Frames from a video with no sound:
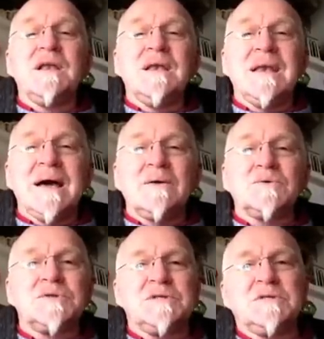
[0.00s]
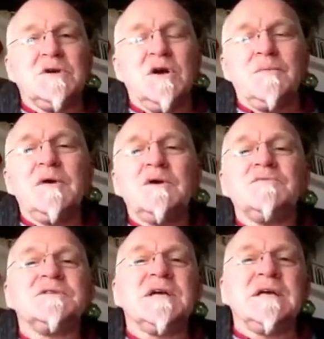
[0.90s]
Lousy time
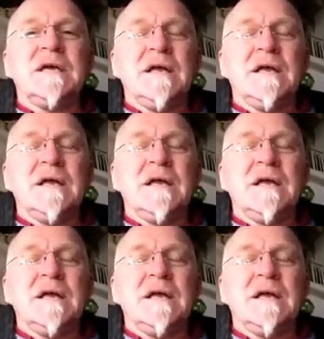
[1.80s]
for taking